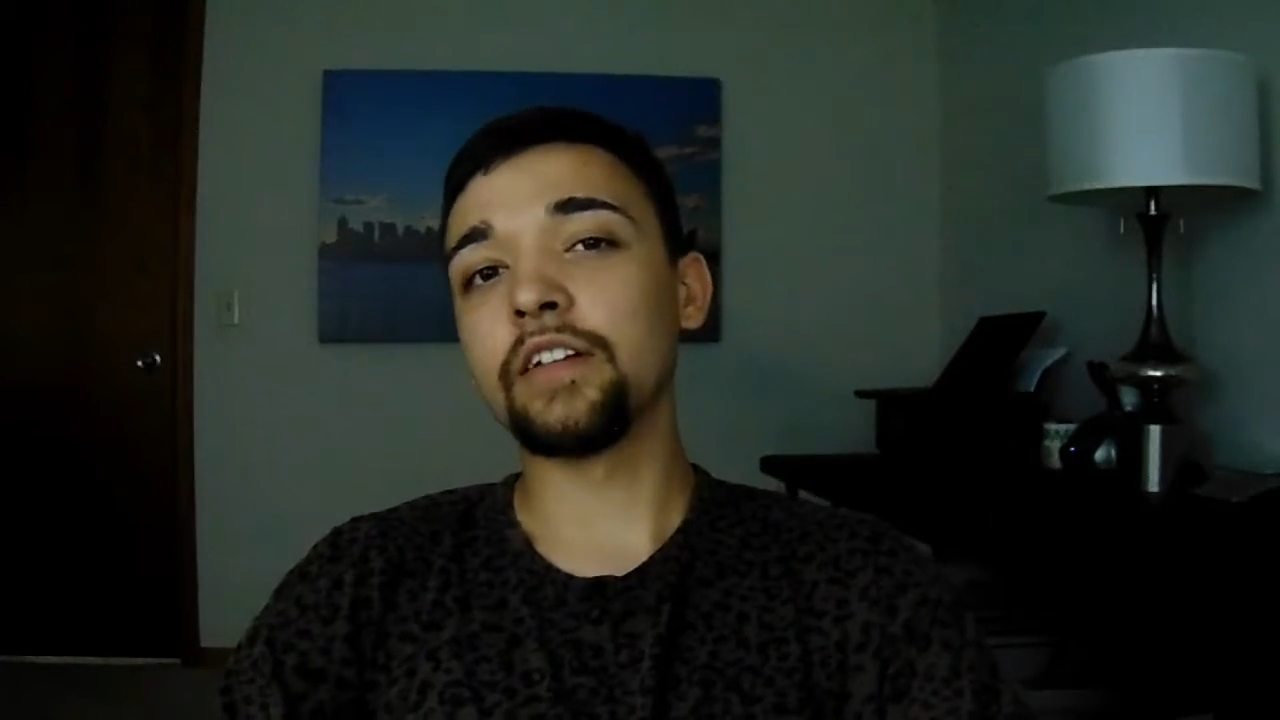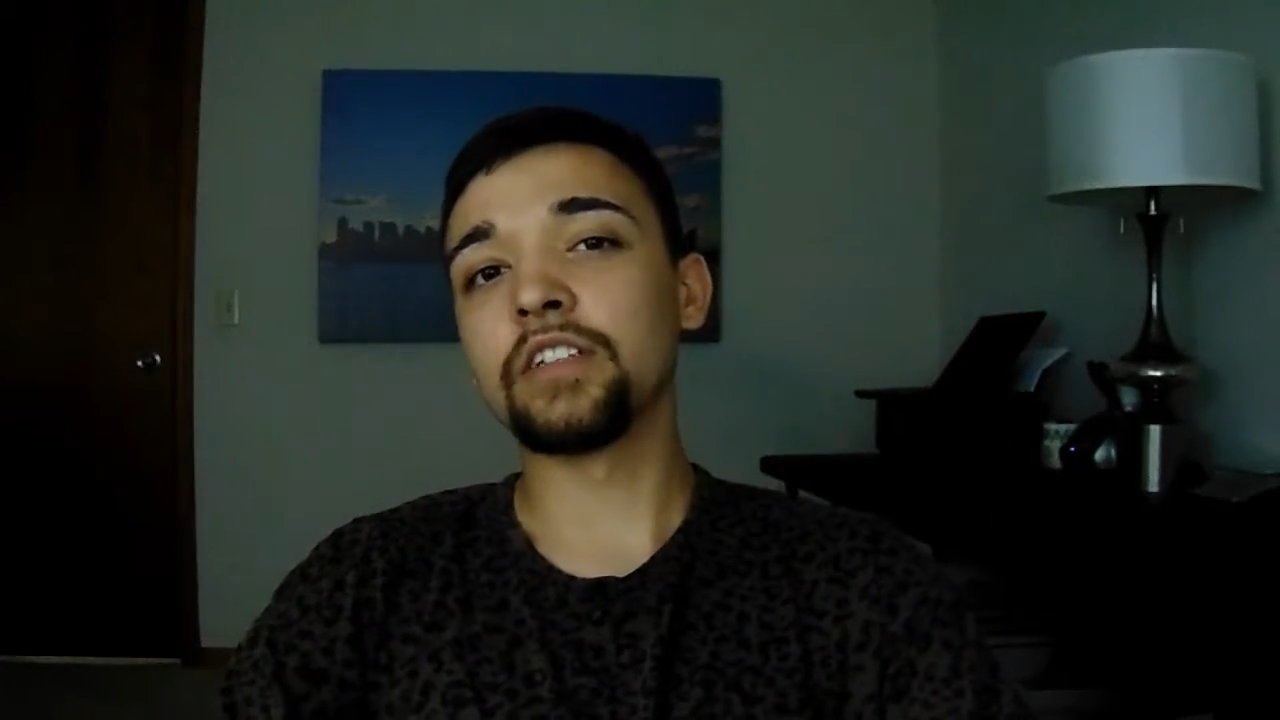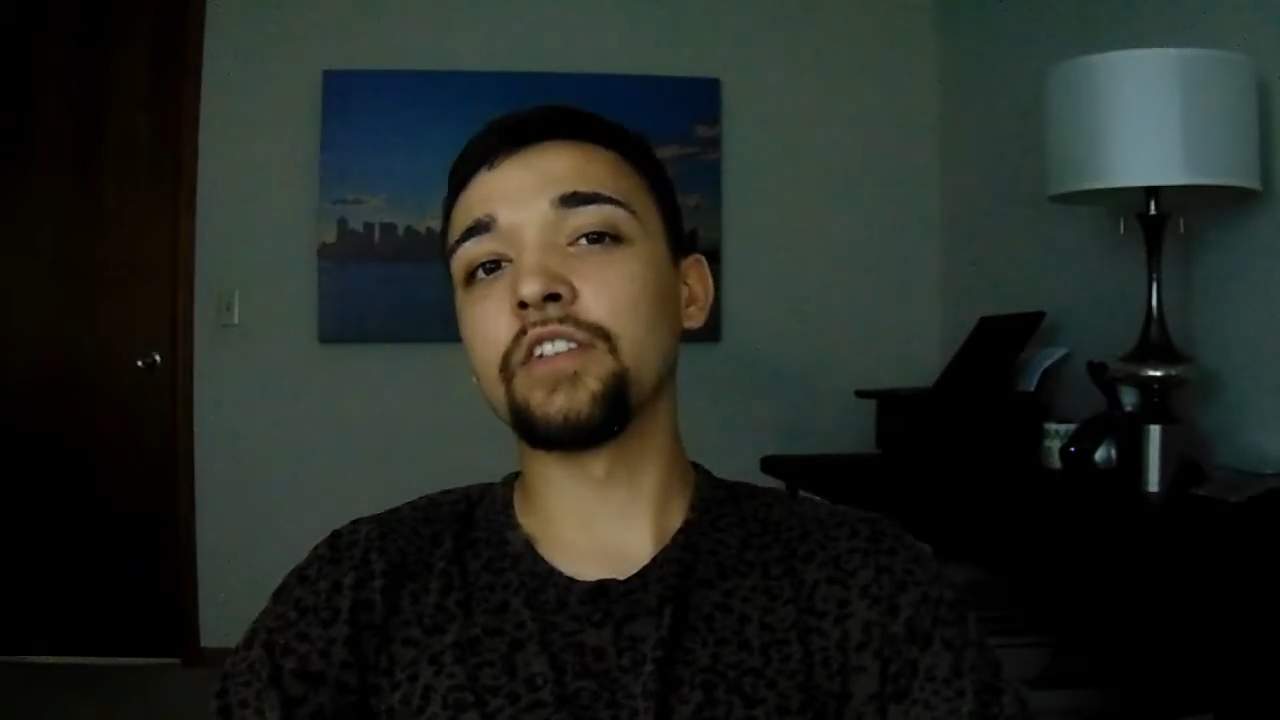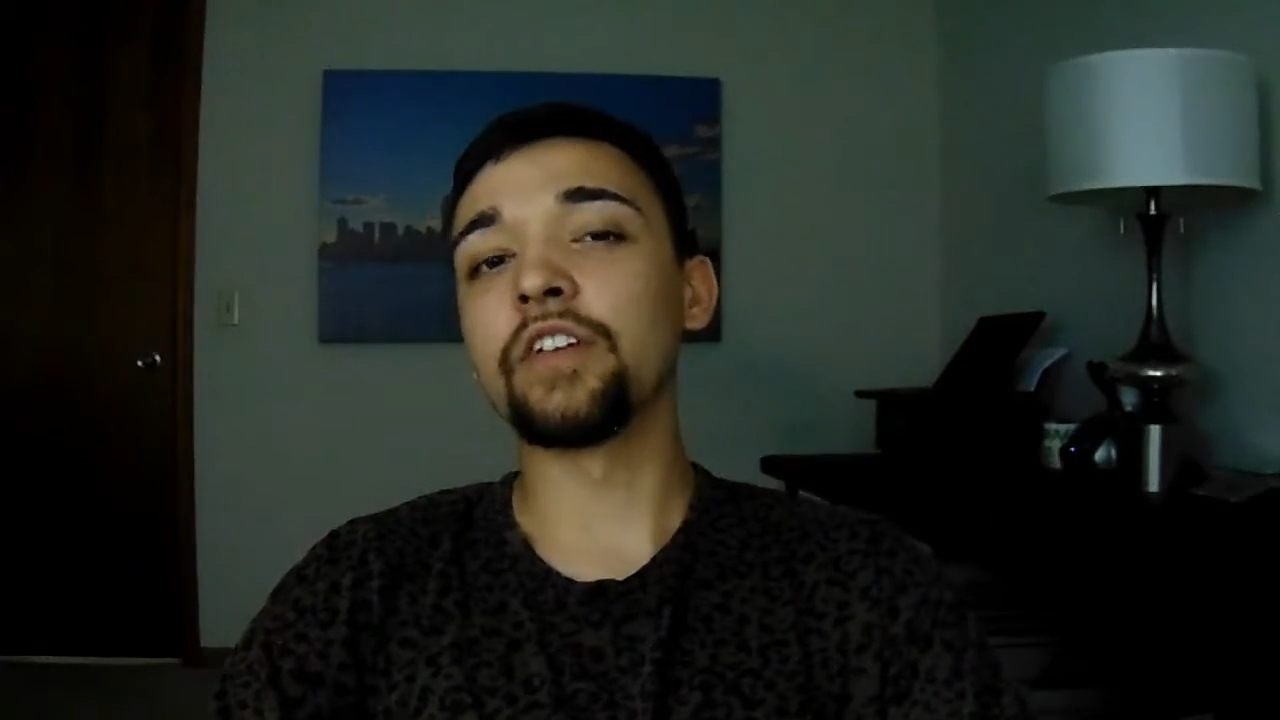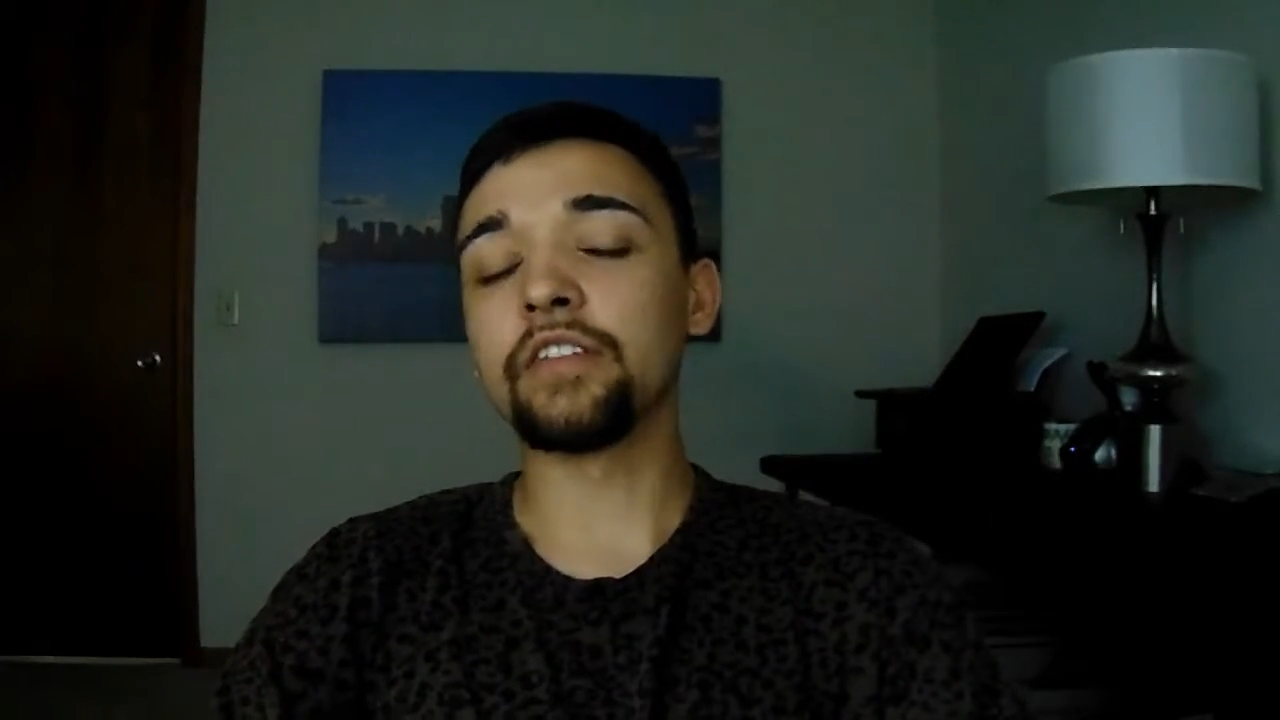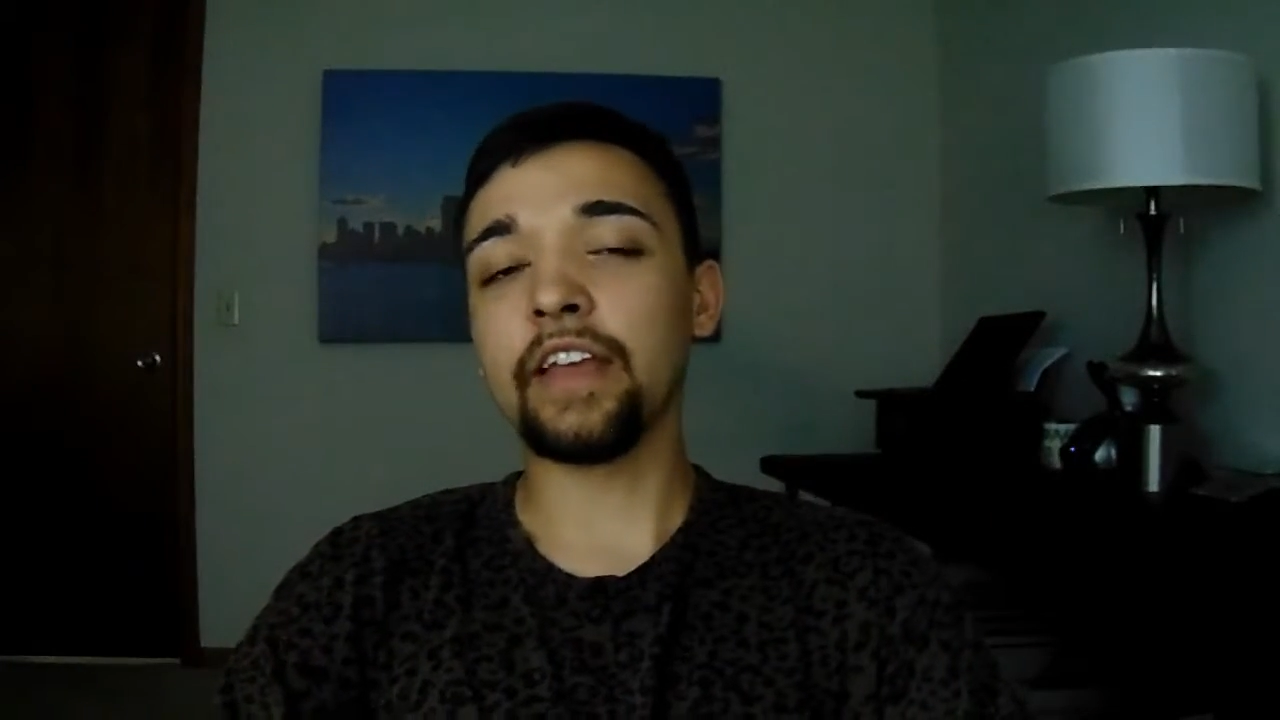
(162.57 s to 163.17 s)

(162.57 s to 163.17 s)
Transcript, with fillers: relatively